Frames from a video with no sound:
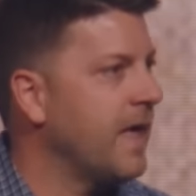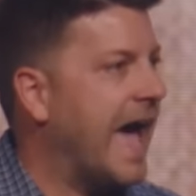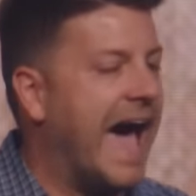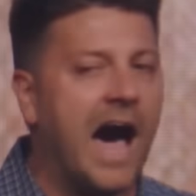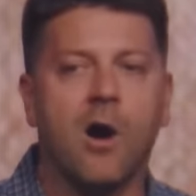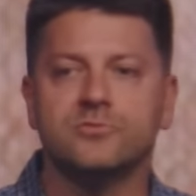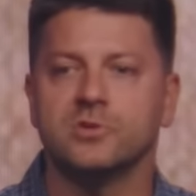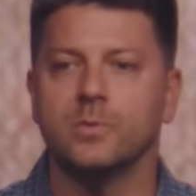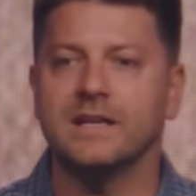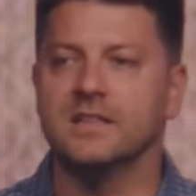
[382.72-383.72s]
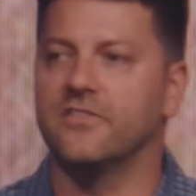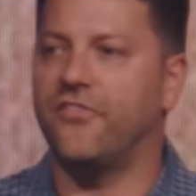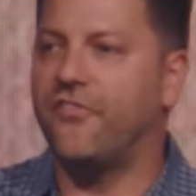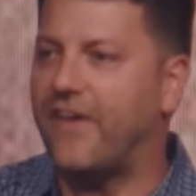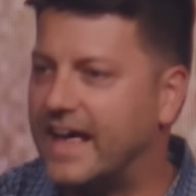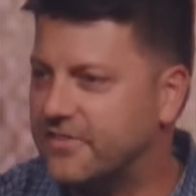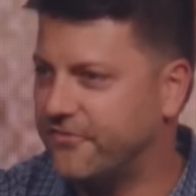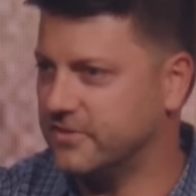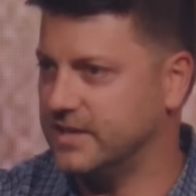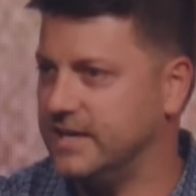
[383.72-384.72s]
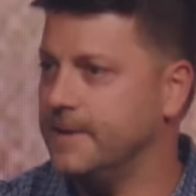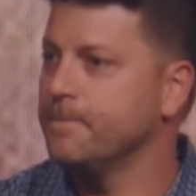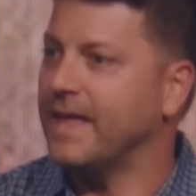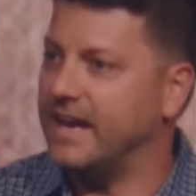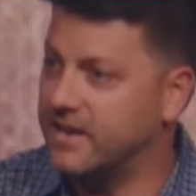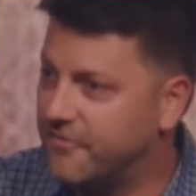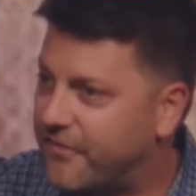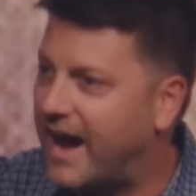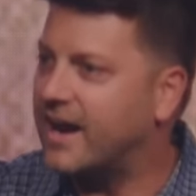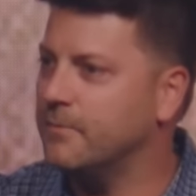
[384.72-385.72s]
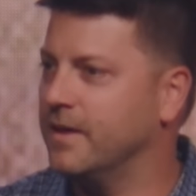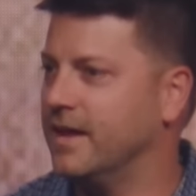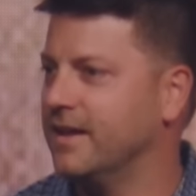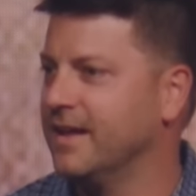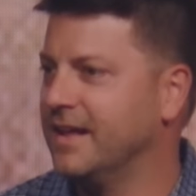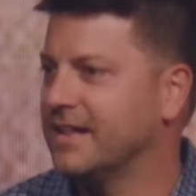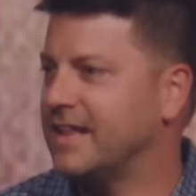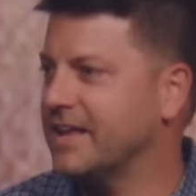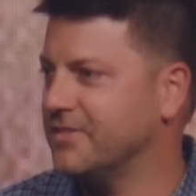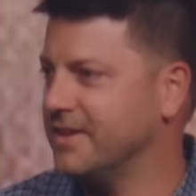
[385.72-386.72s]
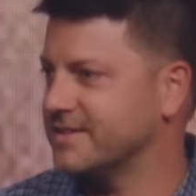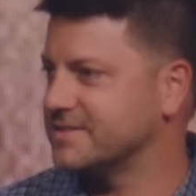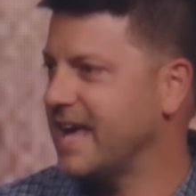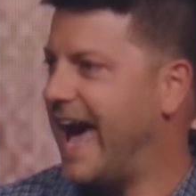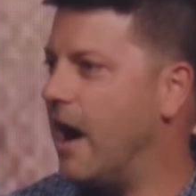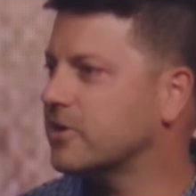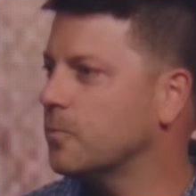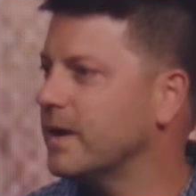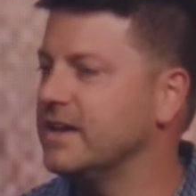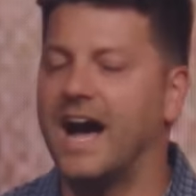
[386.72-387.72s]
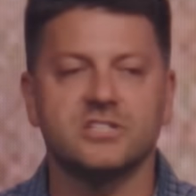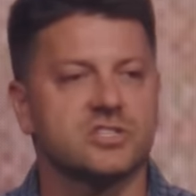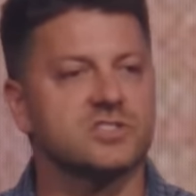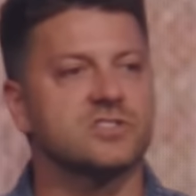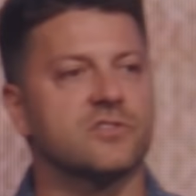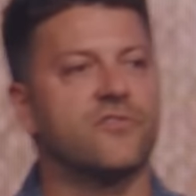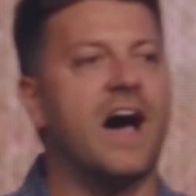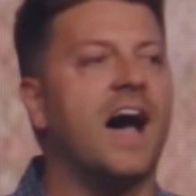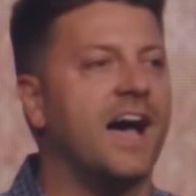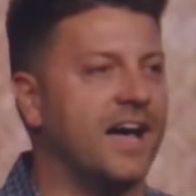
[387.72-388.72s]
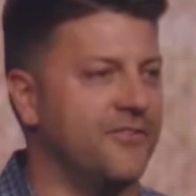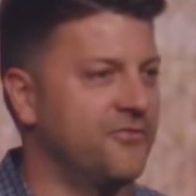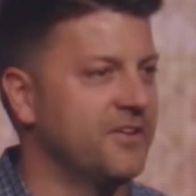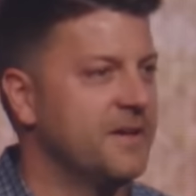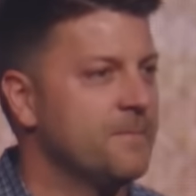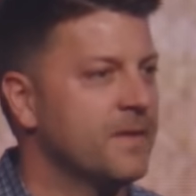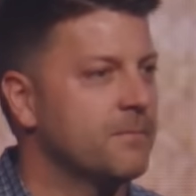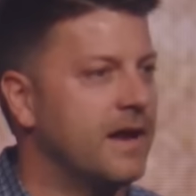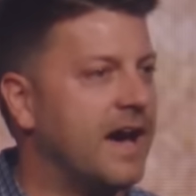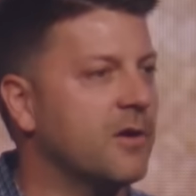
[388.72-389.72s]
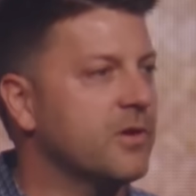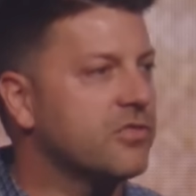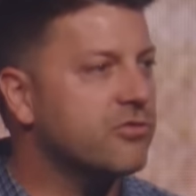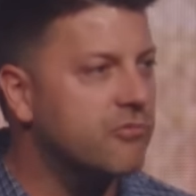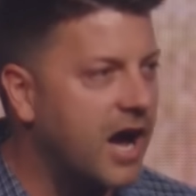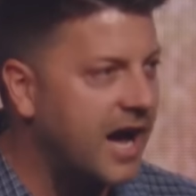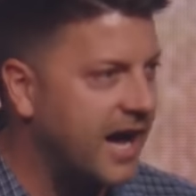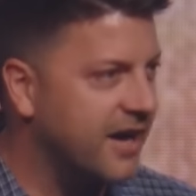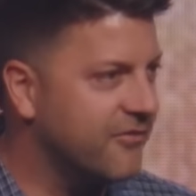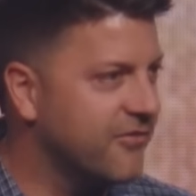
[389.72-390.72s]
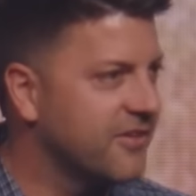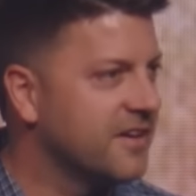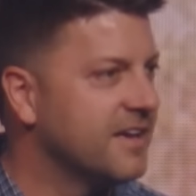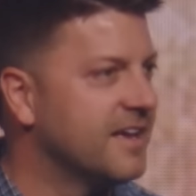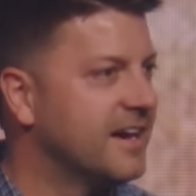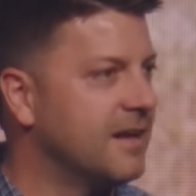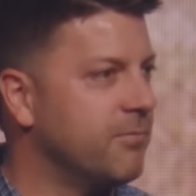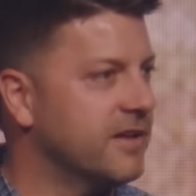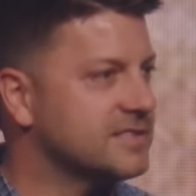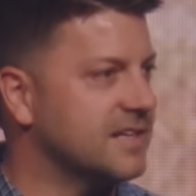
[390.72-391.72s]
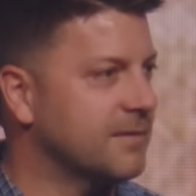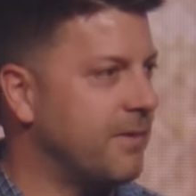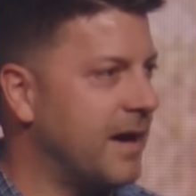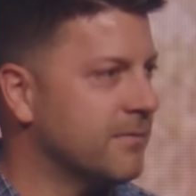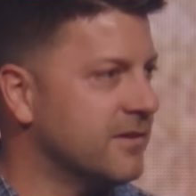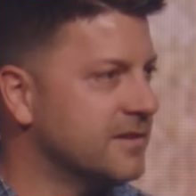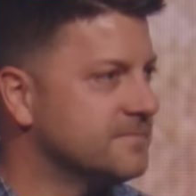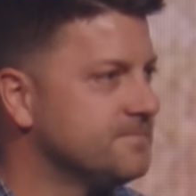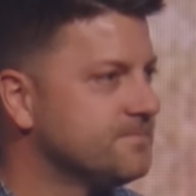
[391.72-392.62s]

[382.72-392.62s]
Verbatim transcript: How do we live faithfully in an environment like this? How can we not just survive, but how do we thrive in a place like Babylon?